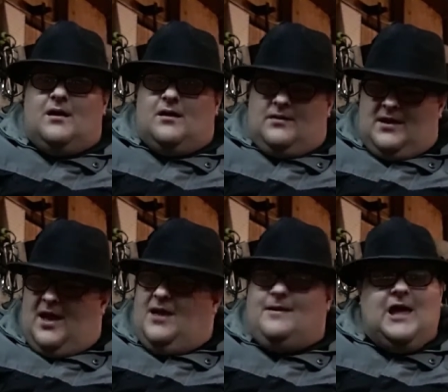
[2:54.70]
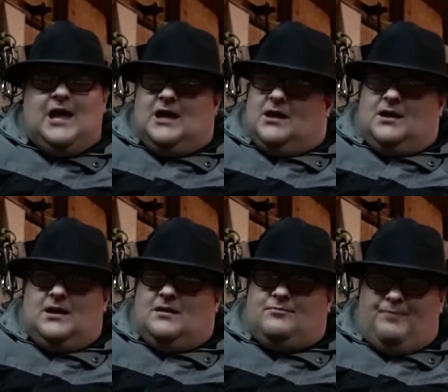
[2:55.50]
Okay?
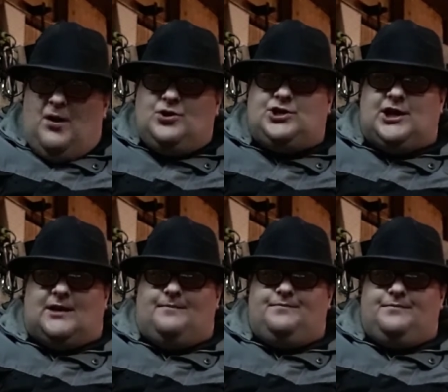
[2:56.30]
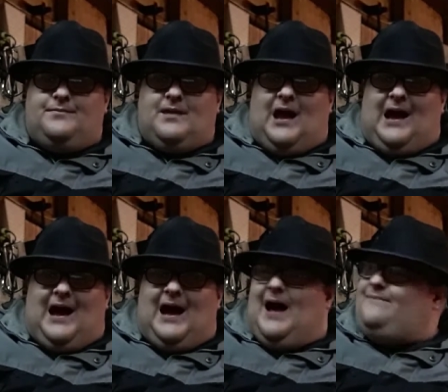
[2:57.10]
Bullshit.
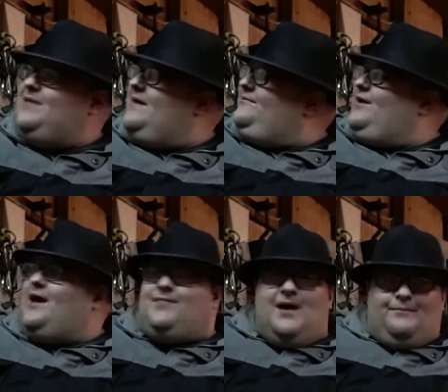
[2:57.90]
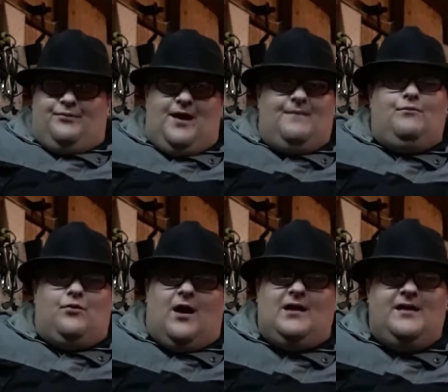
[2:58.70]
I've never had that problem
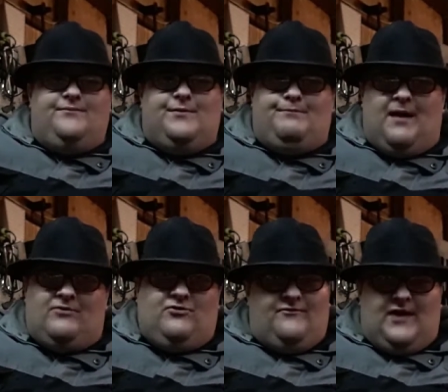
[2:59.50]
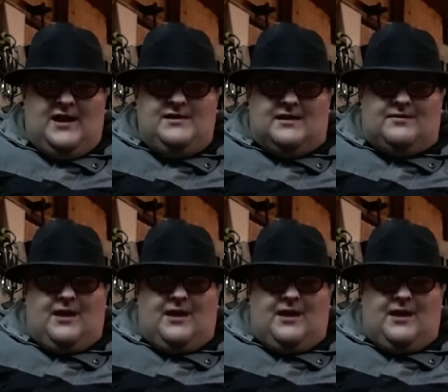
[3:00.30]
where I lived in Pennsylvania.